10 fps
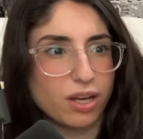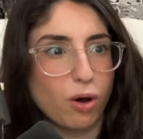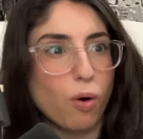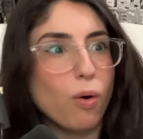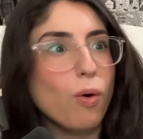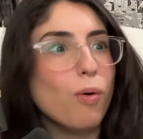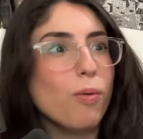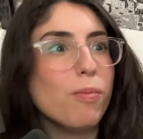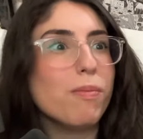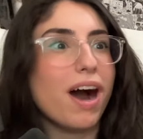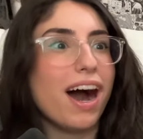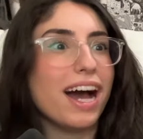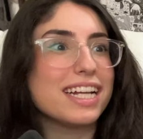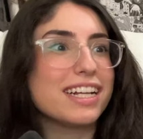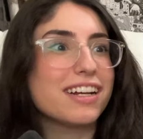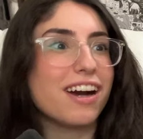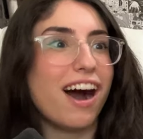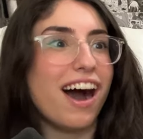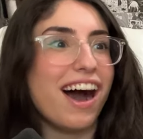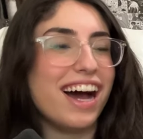Oh my
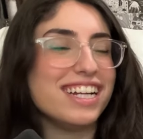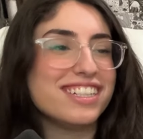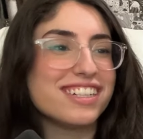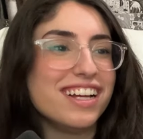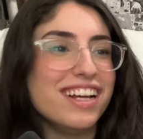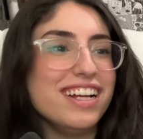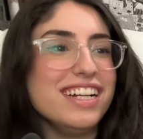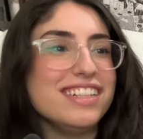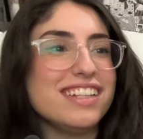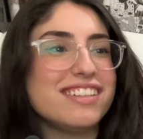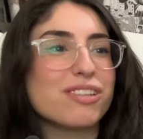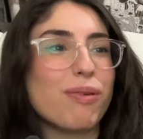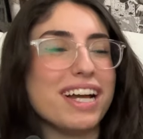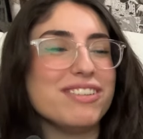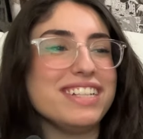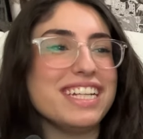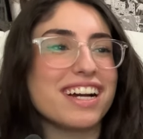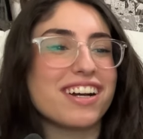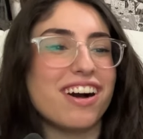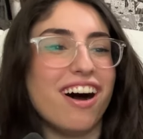gosh! This is why you need
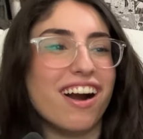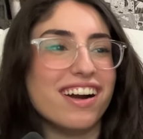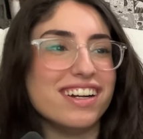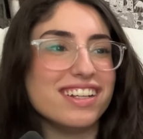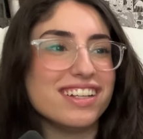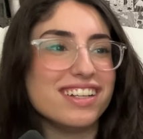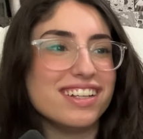a guard!